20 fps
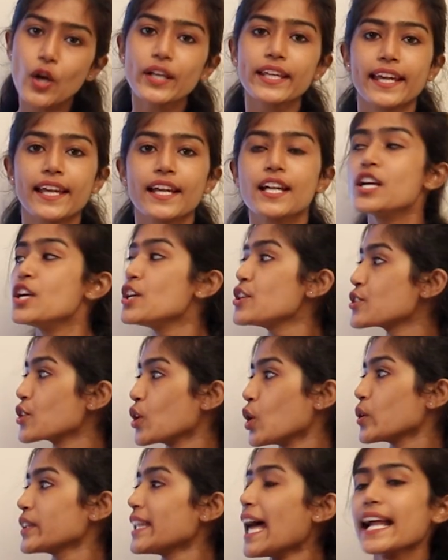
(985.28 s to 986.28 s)
Okay,
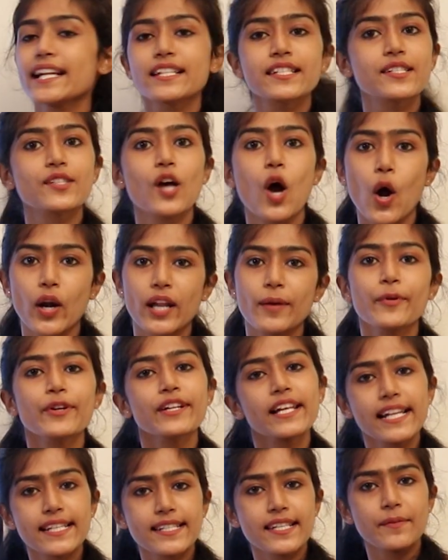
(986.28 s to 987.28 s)
so that's all
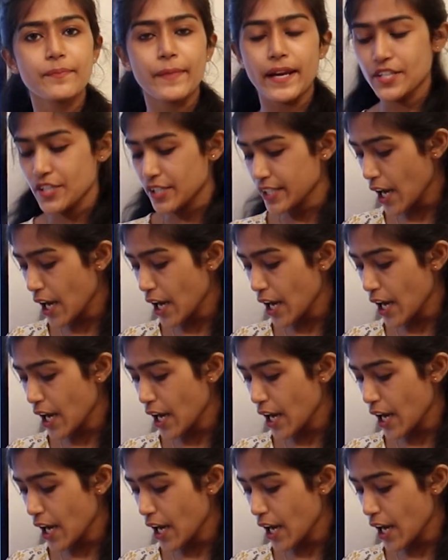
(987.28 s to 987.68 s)
about illicit major.